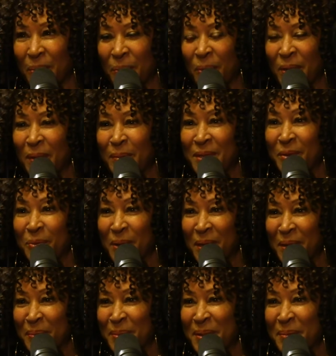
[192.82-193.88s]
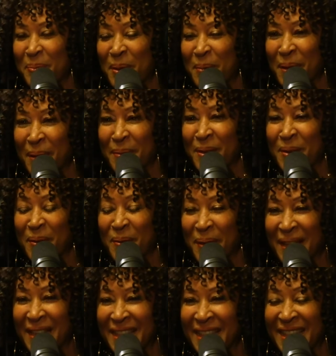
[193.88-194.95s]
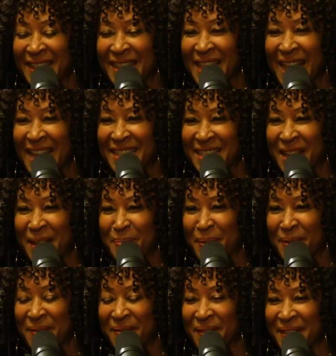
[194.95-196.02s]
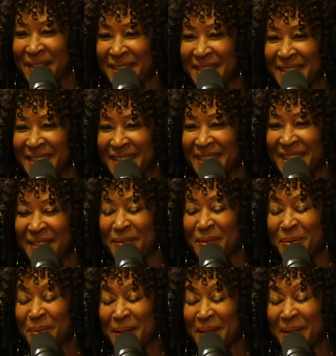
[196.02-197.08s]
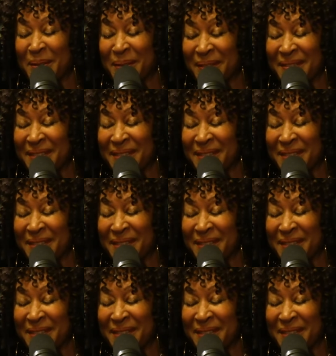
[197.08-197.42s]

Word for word: William T. Williams, and you know, that type of It was really,